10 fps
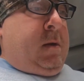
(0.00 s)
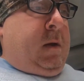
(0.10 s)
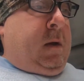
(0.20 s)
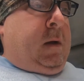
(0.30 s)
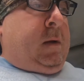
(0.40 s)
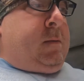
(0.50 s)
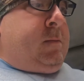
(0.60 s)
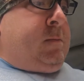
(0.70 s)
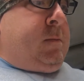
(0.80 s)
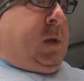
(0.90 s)
Not
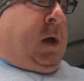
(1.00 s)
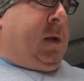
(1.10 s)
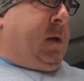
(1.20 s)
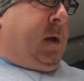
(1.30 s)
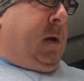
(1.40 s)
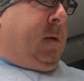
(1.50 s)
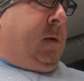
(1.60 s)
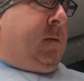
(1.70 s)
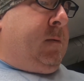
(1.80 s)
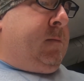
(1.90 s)
a
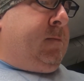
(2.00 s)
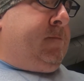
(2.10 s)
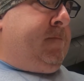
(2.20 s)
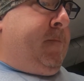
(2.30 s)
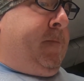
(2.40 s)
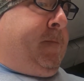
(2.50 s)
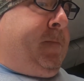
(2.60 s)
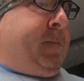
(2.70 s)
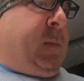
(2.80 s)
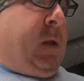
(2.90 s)
Dakota.
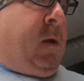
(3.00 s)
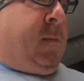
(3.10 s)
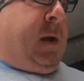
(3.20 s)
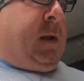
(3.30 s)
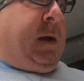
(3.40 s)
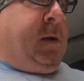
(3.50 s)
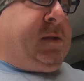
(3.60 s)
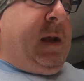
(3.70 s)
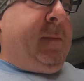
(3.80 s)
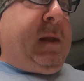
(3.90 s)
You know what I mean? I
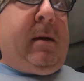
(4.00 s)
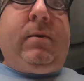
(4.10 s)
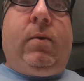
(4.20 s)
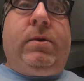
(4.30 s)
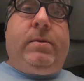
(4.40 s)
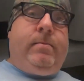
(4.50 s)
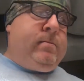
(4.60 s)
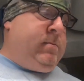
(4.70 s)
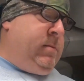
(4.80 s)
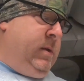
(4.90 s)
used Amped Outdoors
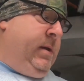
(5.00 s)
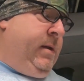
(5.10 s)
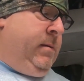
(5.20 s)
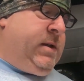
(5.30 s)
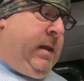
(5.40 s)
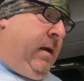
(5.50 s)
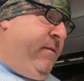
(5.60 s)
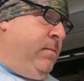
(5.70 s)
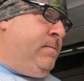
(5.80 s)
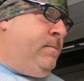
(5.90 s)
lithiums. I
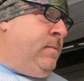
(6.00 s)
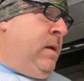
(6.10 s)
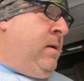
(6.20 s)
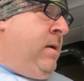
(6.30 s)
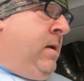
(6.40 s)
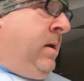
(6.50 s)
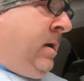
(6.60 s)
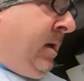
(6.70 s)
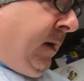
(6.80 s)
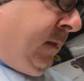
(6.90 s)
love them.
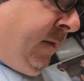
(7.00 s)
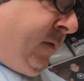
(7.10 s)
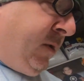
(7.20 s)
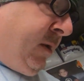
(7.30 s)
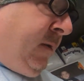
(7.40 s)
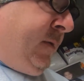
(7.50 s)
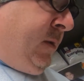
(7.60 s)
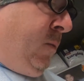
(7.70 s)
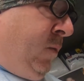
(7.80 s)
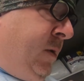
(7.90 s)
I love their
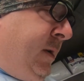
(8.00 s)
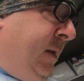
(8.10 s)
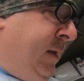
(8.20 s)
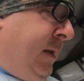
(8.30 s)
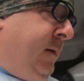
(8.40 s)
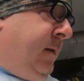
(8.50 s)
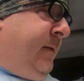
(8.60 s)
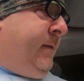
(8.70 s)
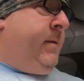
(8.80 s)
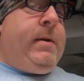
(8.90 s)
service and warranty that they
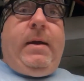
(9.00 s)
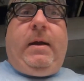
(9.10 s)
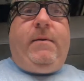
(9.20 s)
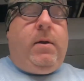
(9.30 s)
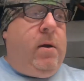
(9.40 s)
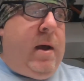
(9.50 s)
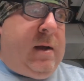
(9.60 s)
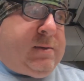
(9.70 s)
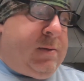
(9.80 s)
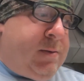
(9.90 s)
offer, and they give you no
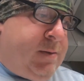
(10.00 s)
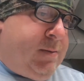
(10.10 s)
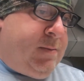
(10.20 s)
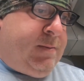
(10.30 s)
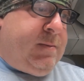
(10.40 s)
hassles.